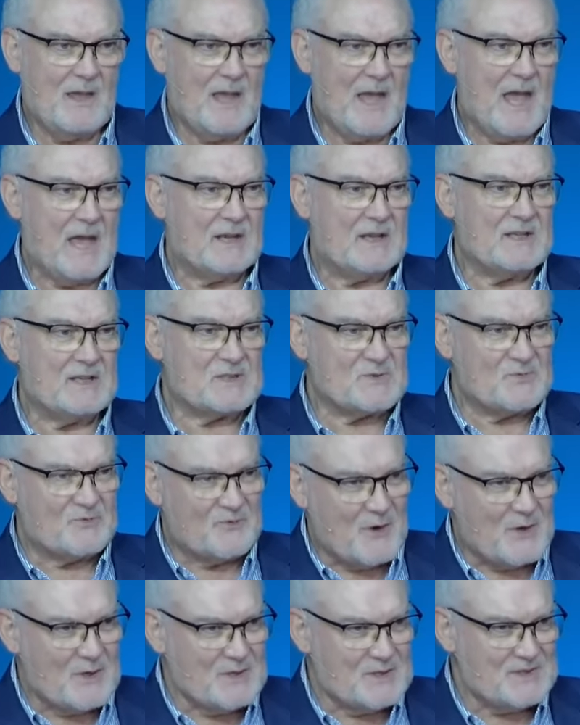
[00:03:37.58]
and his
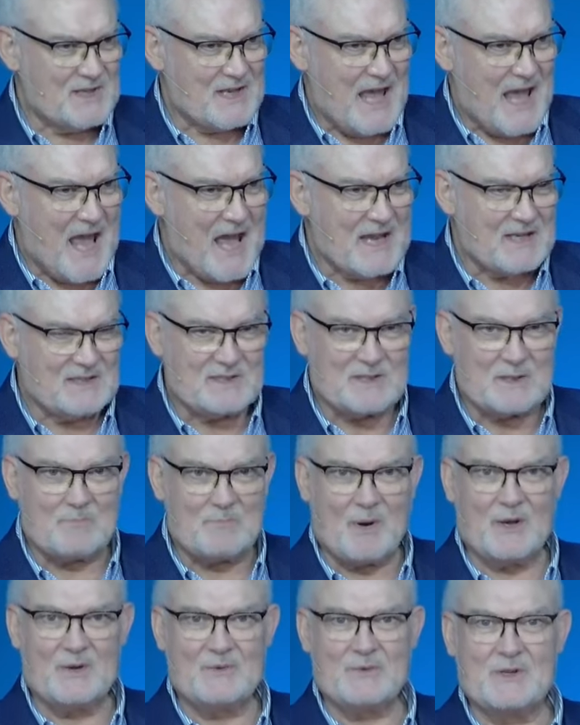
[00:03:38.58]
first act
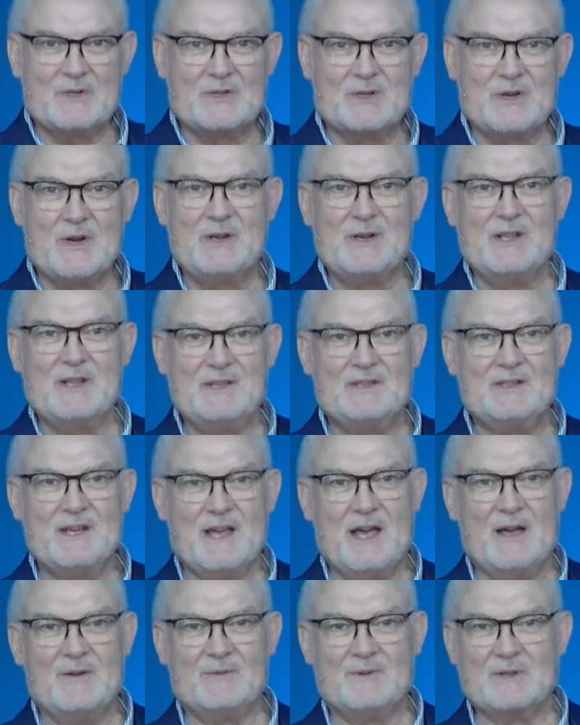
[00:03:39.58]
upon returning to
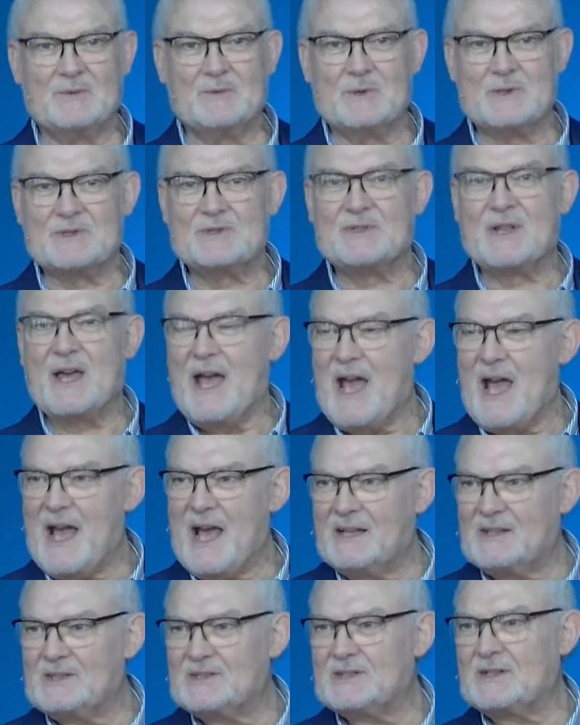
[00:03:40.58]
heaven was to
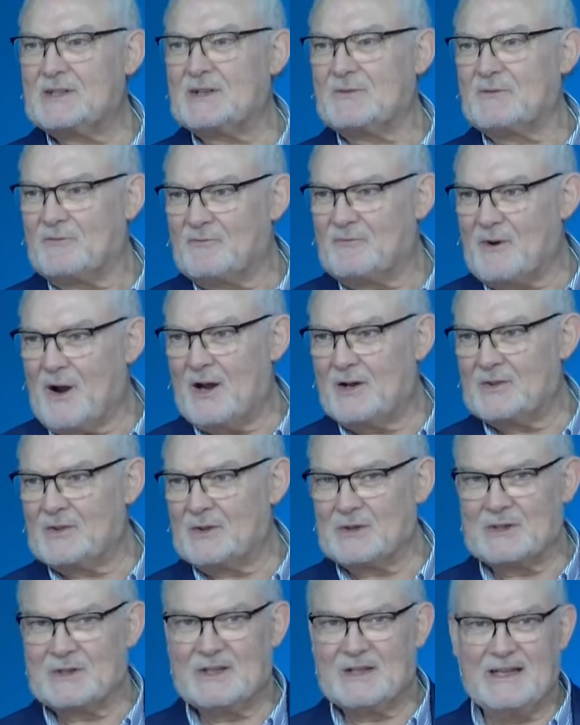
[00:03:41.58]
ask
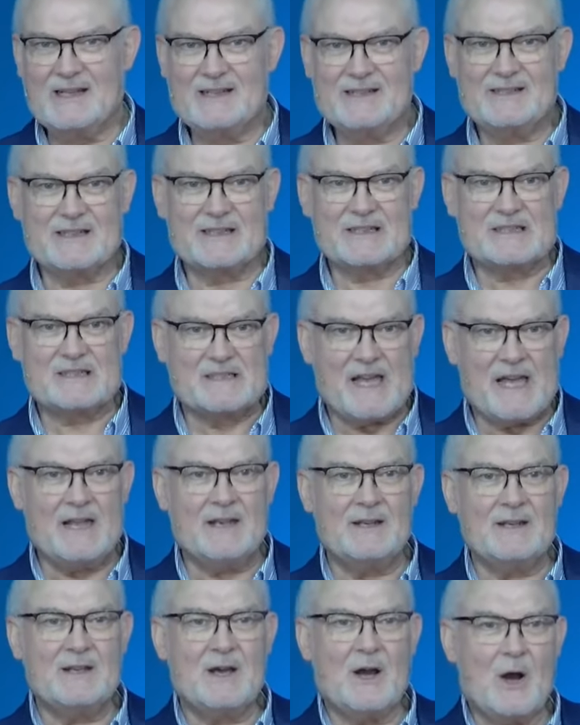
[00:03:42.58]
Father to
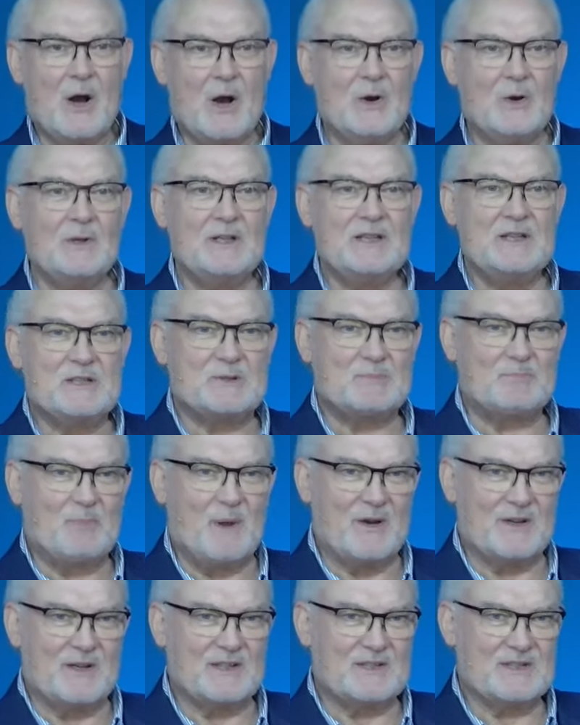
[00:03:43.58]
send Holy
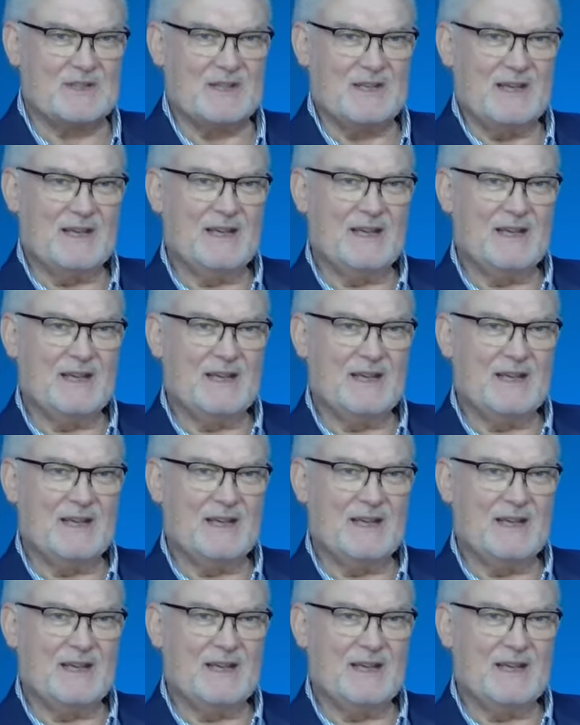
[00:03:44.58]
Spirit